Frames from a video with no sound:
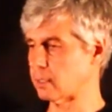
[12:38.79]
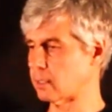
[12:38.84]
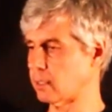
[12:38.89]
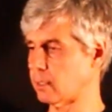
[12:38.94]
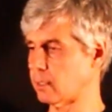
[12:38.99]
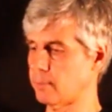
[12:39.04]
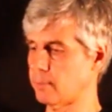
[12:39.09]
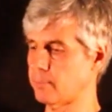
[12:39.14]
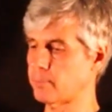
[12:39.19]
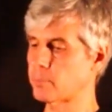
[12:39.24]

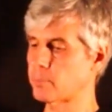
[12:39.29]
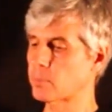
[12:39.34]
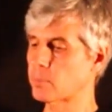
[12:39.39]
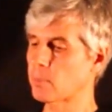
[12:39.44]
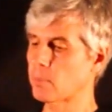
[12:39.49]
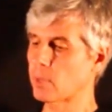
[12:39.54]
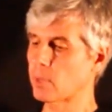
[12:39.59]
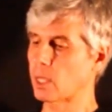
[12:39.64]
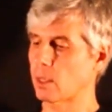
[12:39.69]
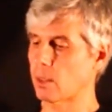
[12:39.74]

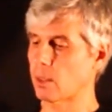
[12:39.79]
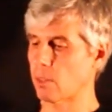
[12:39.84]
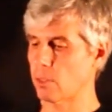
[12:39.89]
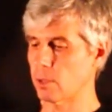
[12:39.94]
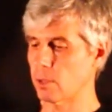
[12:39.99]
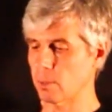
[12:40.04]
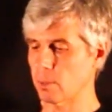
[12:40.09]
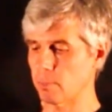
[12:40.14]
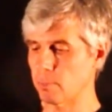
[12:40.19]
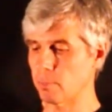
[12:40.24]

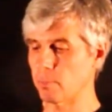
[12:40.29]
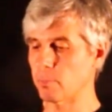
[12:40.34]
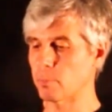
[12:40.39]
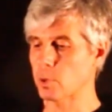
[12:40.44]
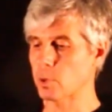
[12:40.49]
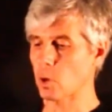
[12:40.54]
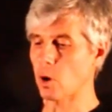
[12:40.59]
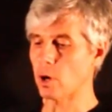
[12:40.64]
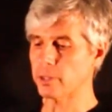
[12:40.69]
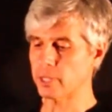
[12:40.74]
the
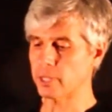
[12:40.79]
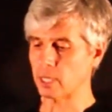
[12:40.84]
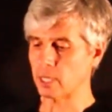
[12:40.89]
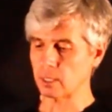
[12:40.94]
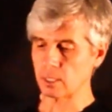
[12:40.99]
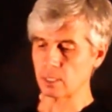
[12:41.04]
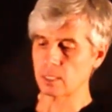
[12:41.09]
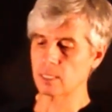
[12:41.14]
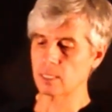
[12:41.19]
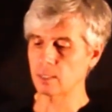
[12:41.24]
product,